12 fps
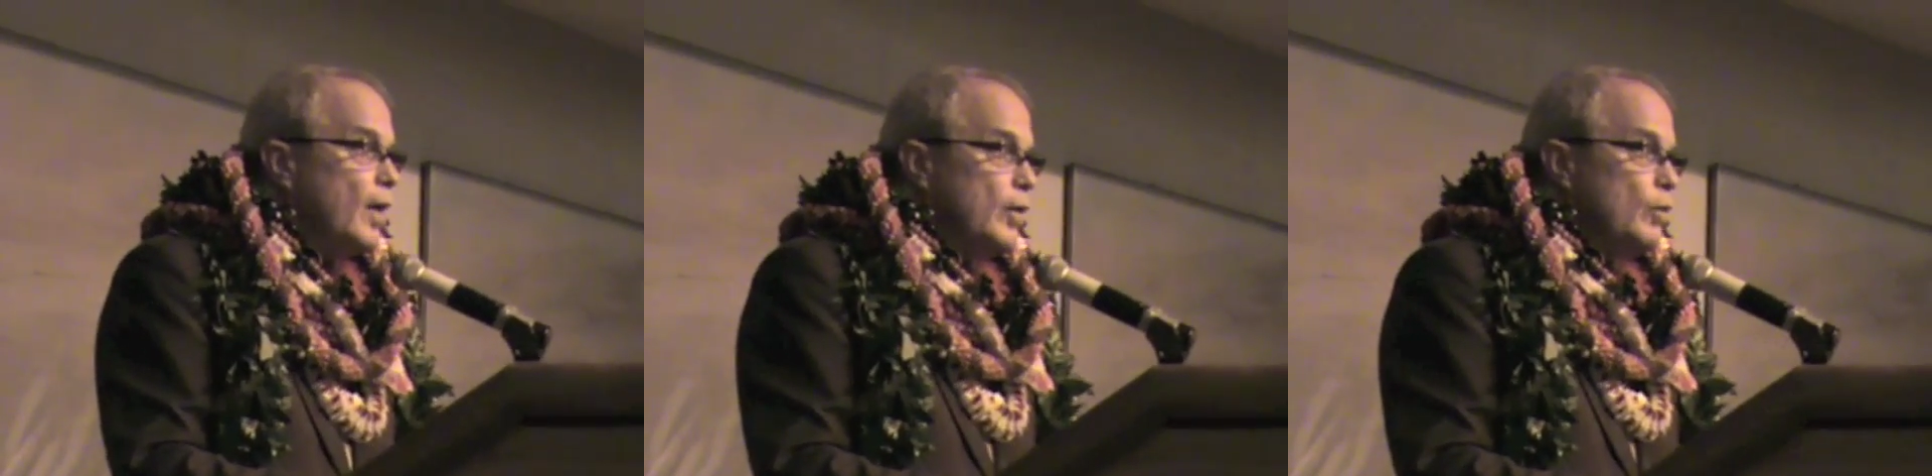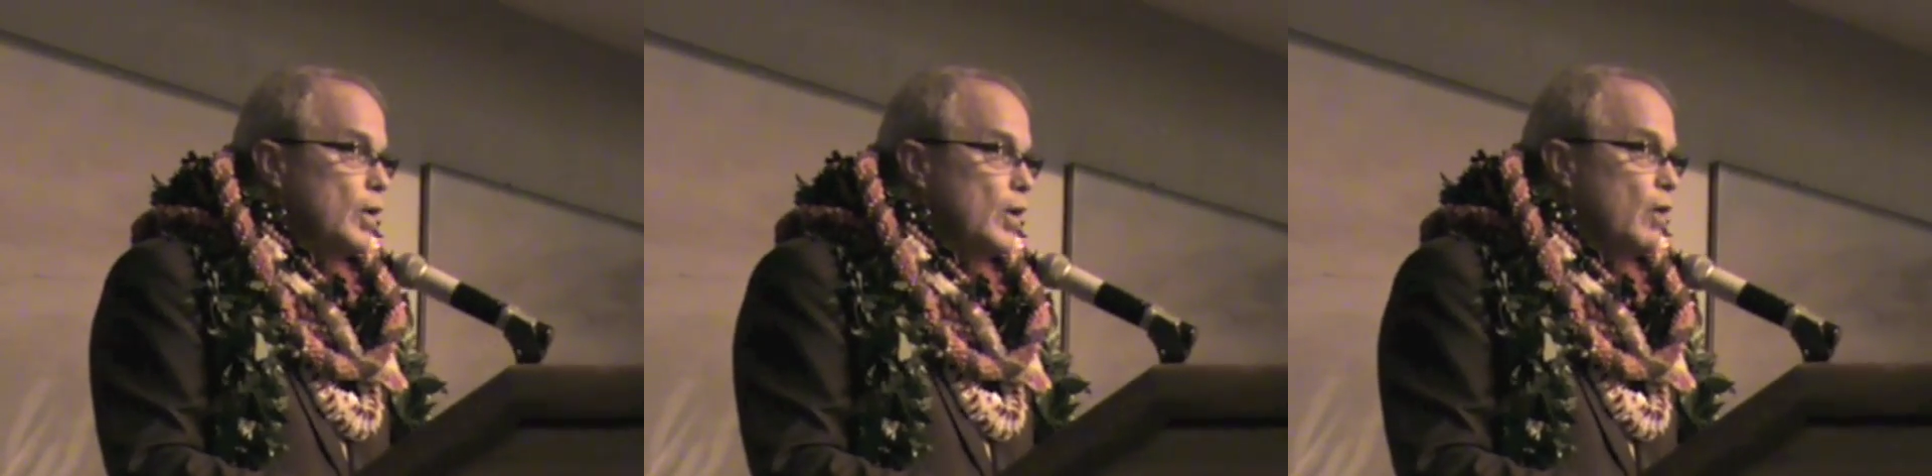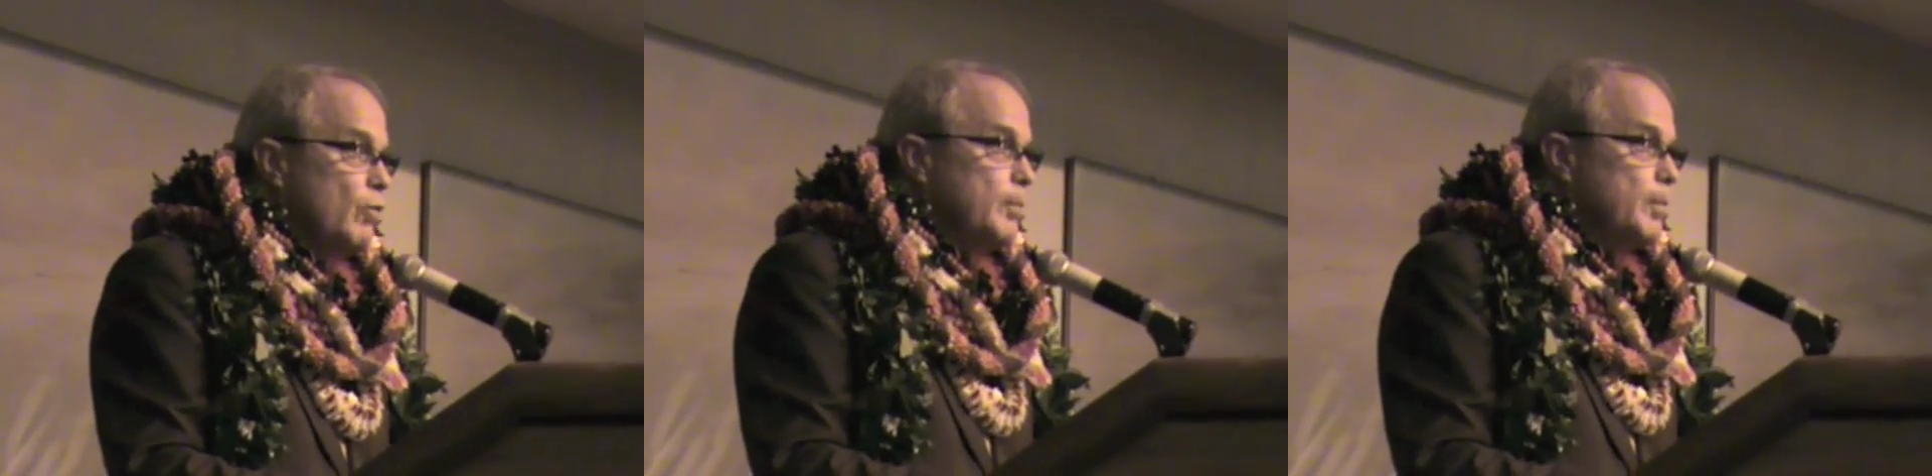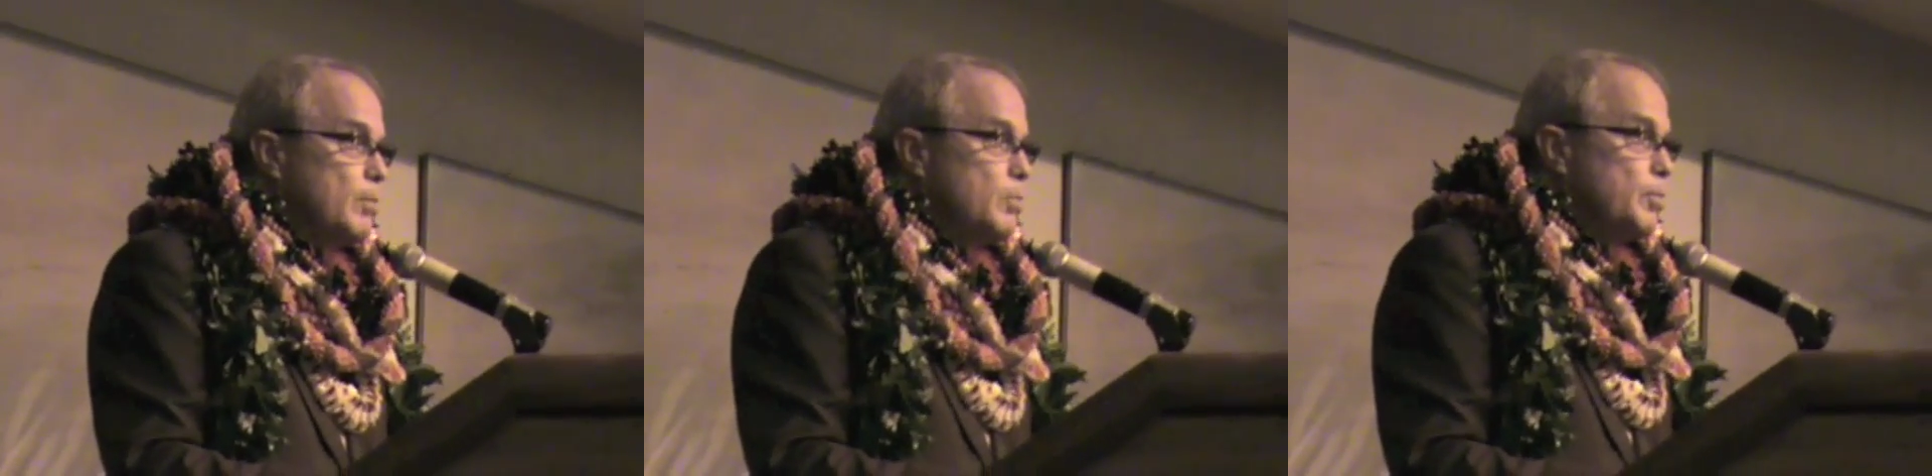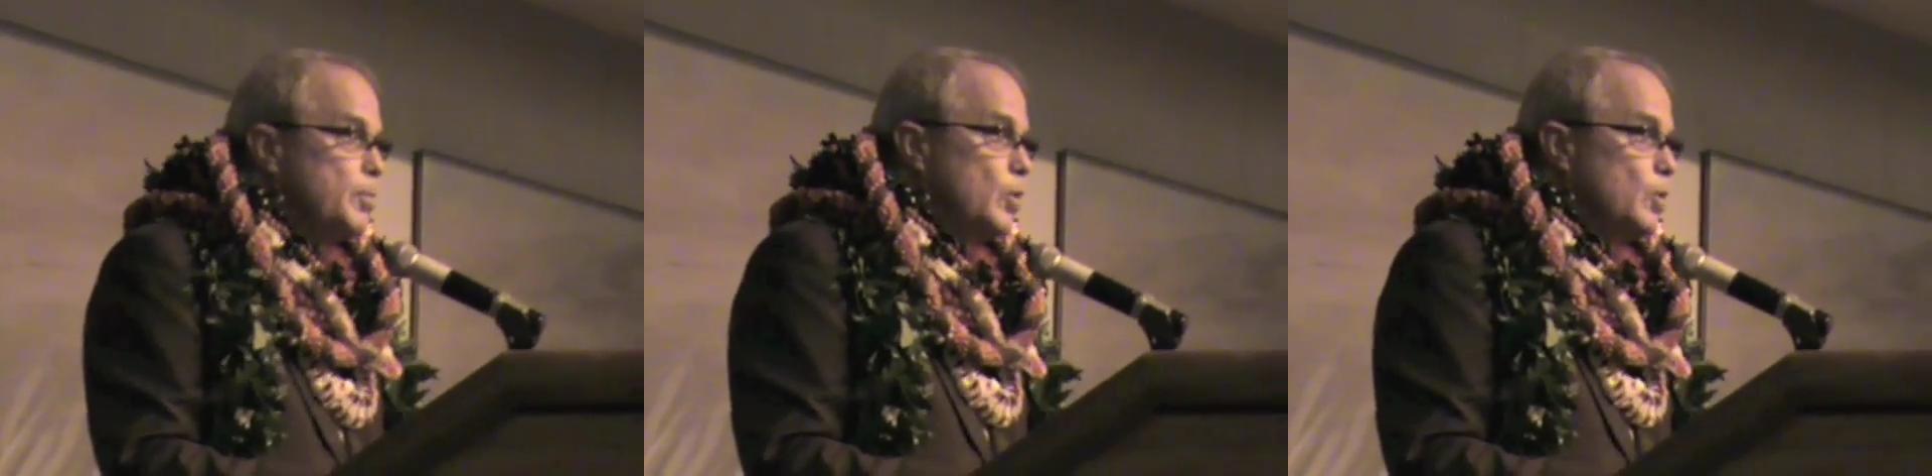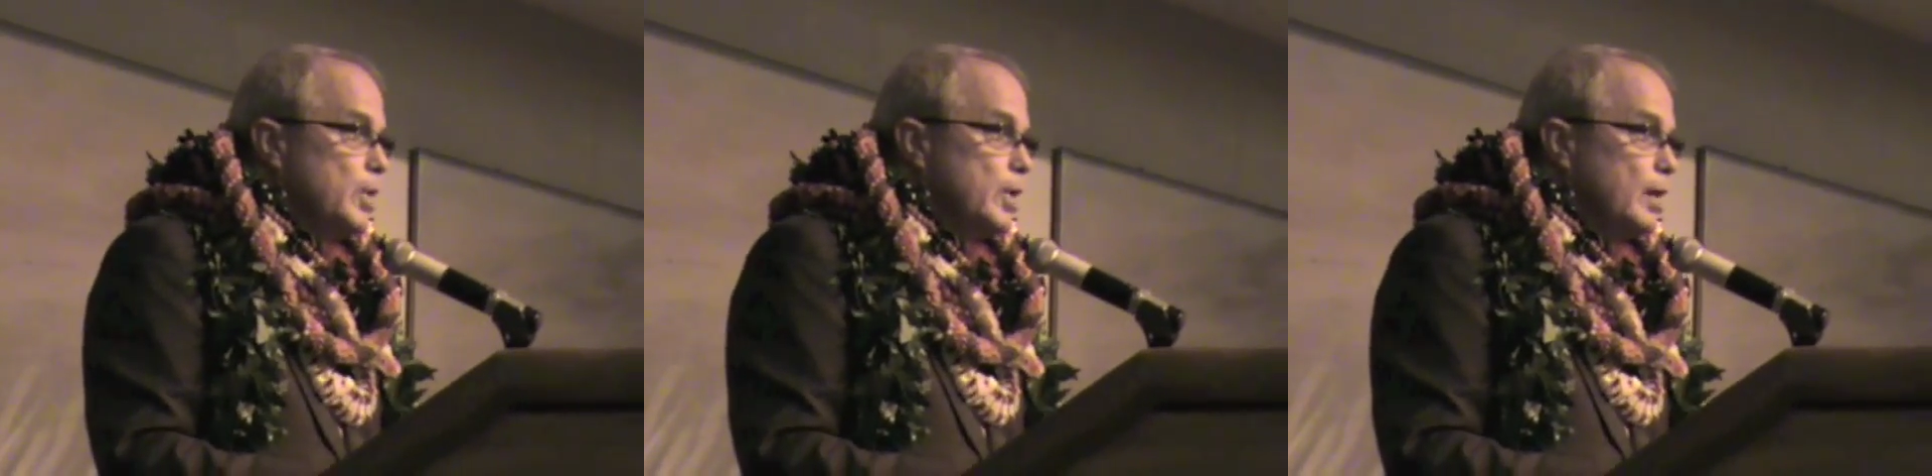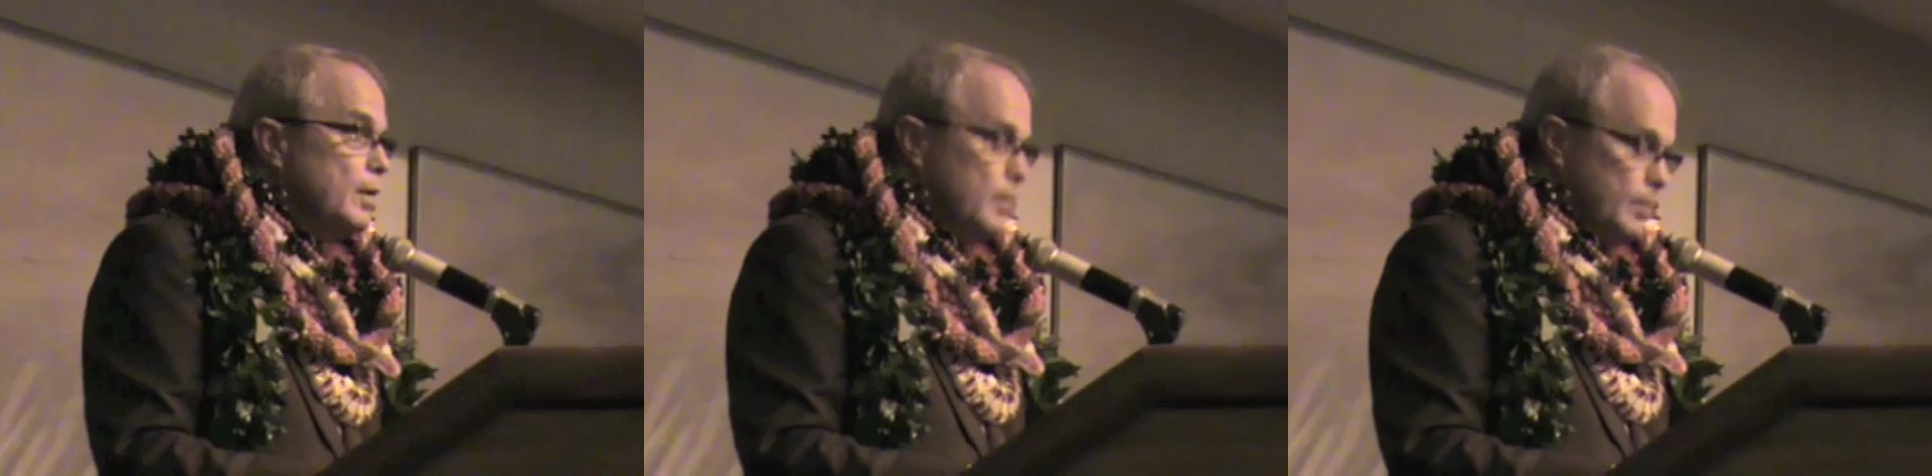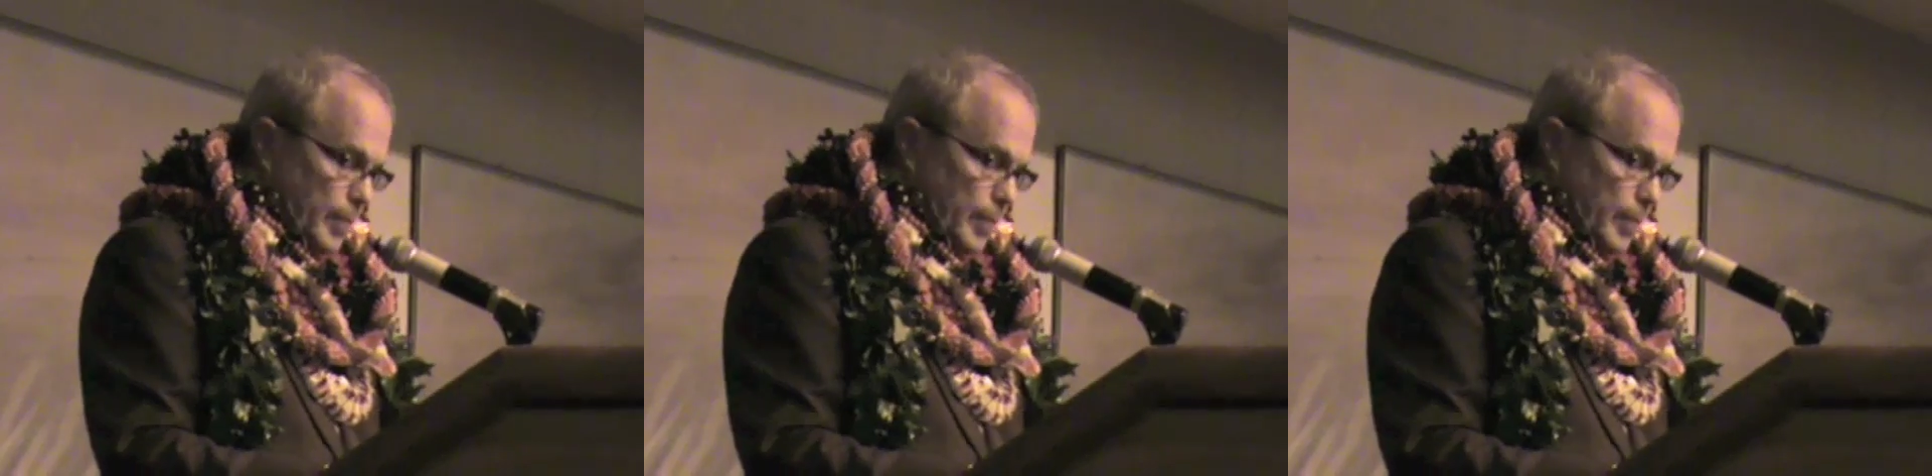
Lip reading: think we all remember puberty